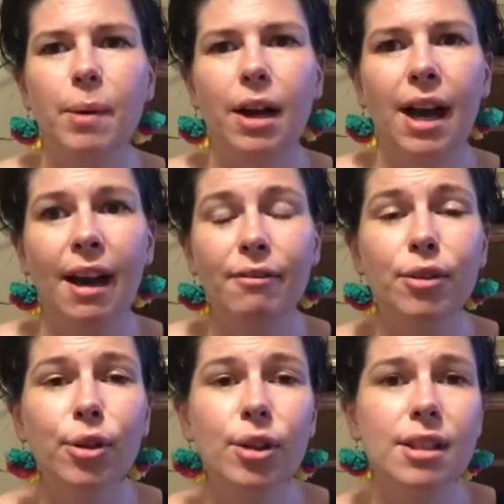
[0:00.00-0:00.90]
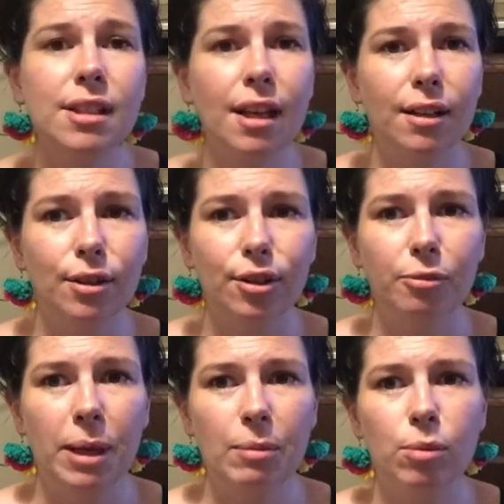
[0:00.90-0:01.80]
but I have noticed that a lot of
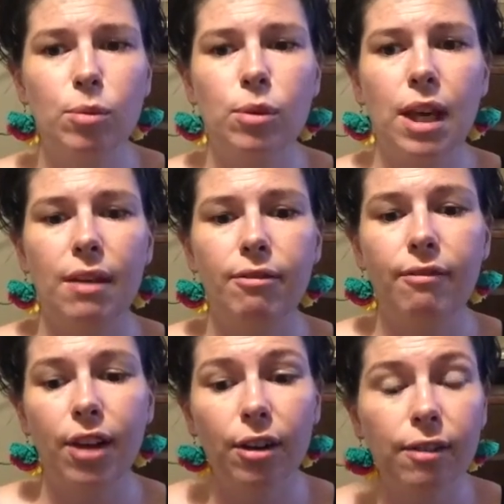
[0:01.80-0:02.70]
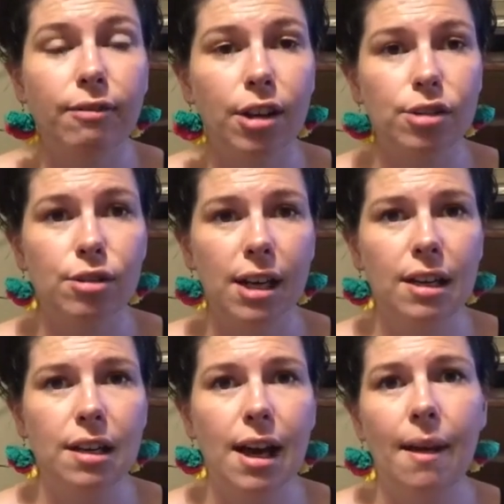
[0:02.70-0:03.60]
people will get very
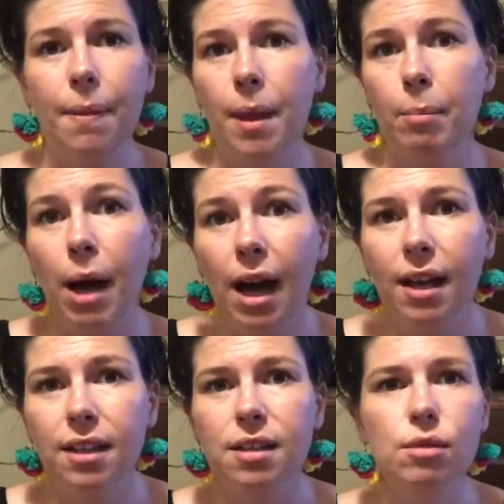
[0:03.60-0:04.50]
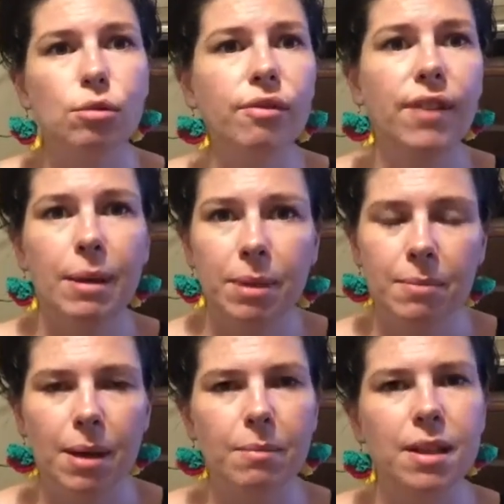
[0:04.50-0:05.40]
frustrated at their partners or family
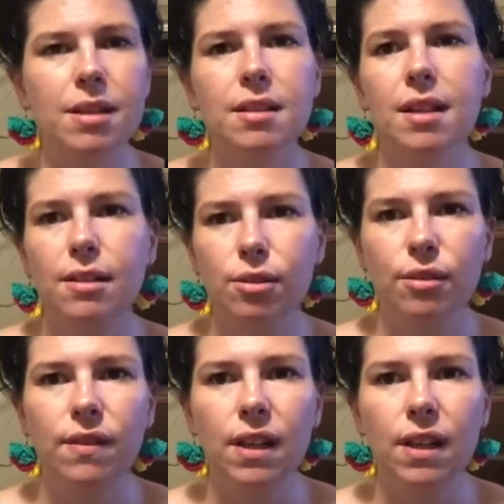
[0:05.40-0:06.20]
members and that sort of